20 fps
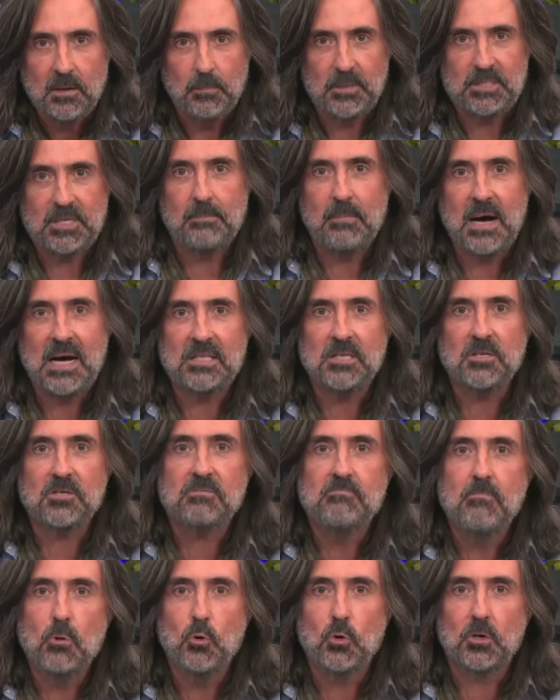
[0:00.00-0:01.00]
but it
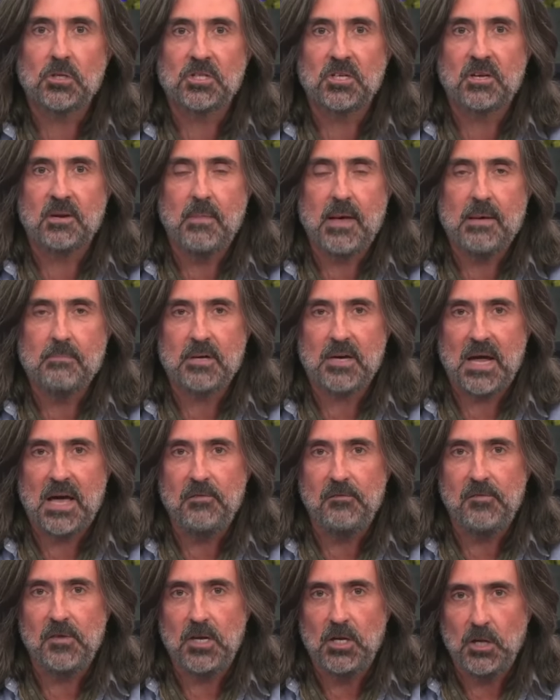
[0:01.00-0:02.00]
matters more to remember
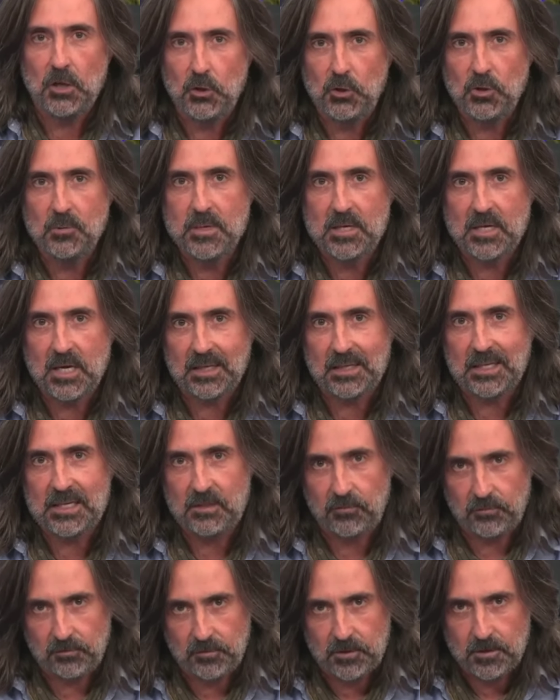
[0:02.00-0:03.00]
every human
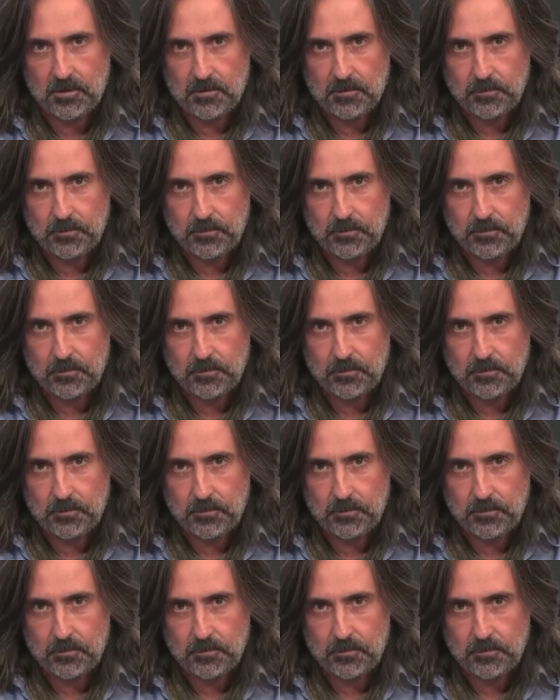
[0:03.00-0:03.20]
life.